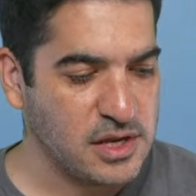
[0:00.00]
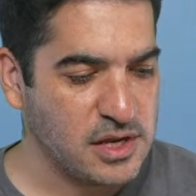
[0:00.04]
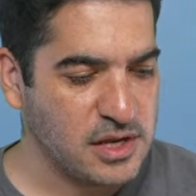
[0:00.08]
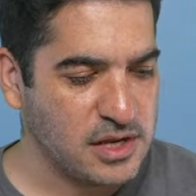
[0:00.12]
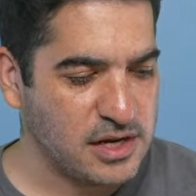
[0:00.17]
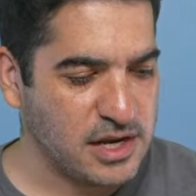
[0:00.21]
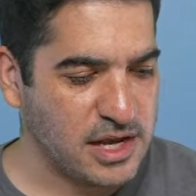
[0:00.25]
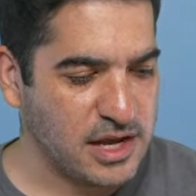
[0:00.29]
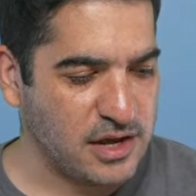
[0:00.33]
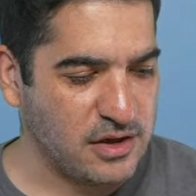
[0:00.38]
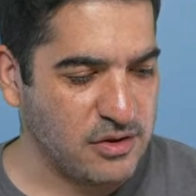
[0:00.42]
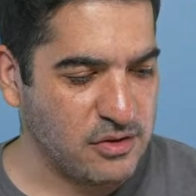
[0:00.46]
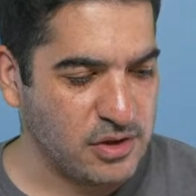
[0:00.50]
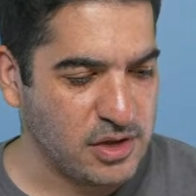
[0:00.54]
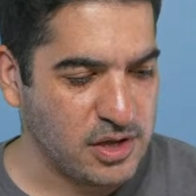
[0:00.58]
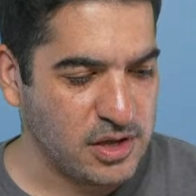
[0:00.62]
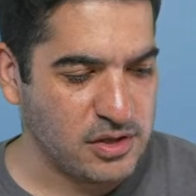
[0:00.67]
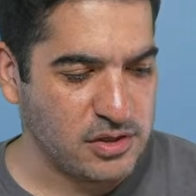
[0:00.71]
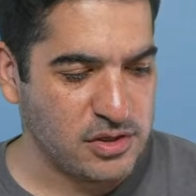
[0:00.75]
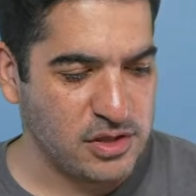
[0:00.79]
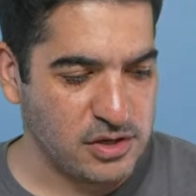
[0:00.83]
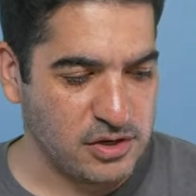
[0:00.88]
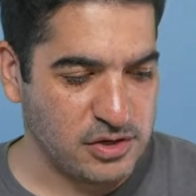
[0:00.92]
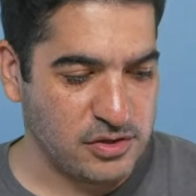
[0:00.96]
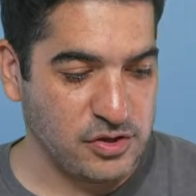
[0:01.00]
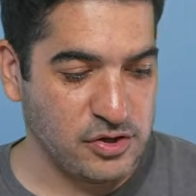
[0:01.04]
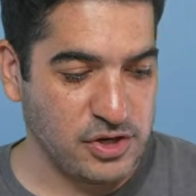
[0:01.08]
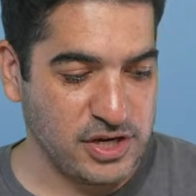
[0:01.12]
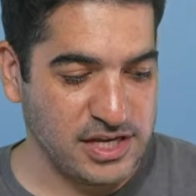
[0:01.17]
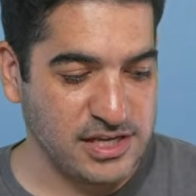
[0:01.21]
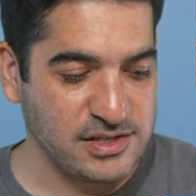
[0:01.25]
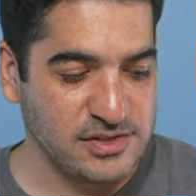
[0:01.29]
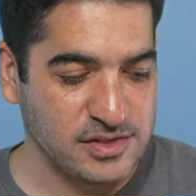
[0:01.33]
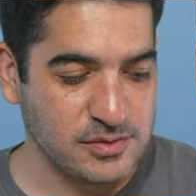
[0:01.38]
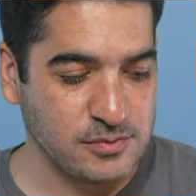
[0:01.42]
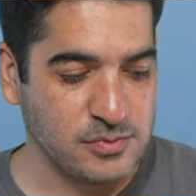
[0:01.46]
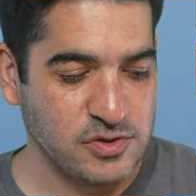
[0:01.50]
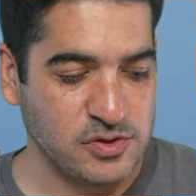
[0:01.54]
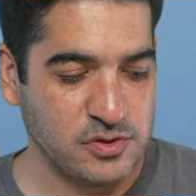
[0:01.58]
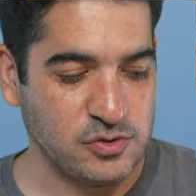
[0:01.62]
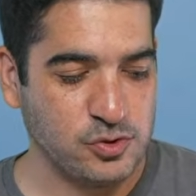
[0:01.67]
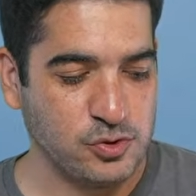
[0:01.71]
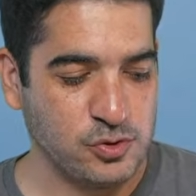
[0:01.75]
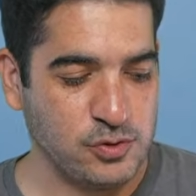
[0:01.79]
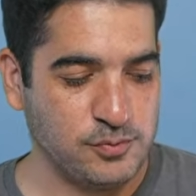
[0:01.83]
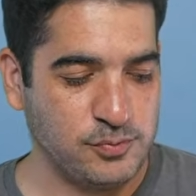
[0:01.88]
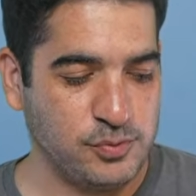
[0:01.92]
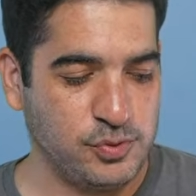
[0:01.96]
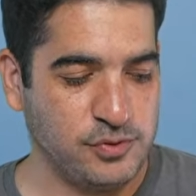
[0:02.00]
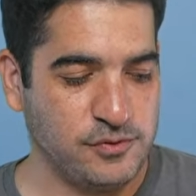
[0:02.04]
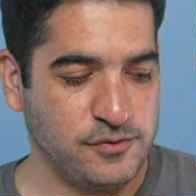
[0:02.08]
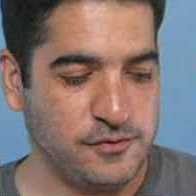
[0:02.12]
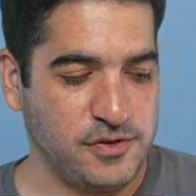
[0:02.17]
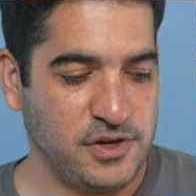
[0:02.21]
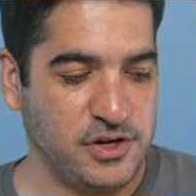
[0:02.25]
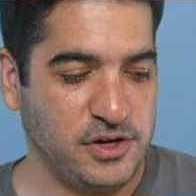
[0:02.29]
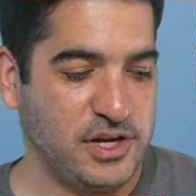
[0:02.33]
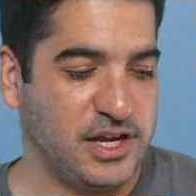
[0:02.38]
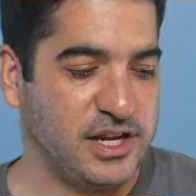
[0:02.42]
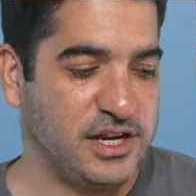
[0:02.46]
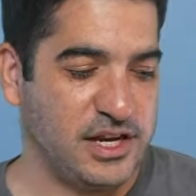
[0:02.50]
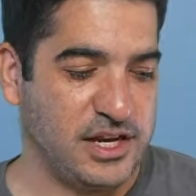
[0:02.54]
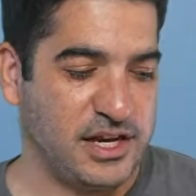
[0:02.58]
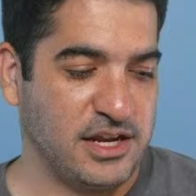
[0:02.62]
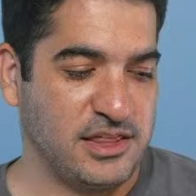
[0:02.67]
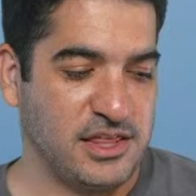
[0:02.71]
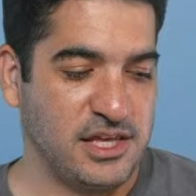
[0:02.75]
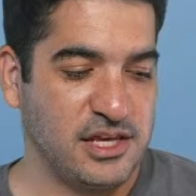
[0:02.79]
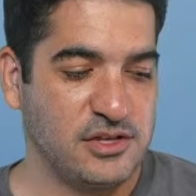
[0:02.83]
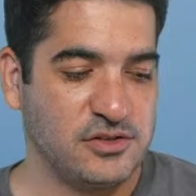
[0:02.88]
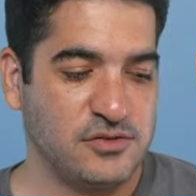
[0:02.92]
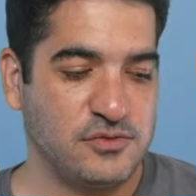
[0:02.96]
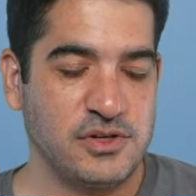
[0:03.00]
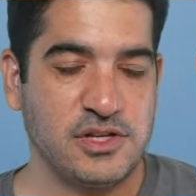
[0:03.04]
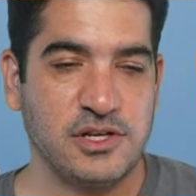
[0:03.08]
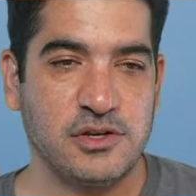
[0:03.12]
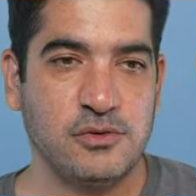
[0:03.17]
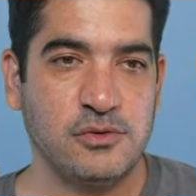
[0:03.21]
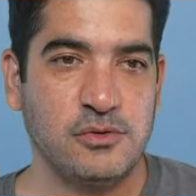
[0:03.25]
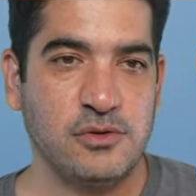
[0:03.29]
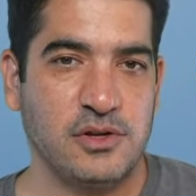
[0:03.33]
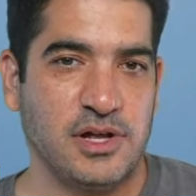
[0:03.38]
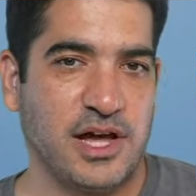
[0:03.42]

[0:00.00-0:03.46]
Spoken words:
Now, there is some social proof here, and I think it's really cool.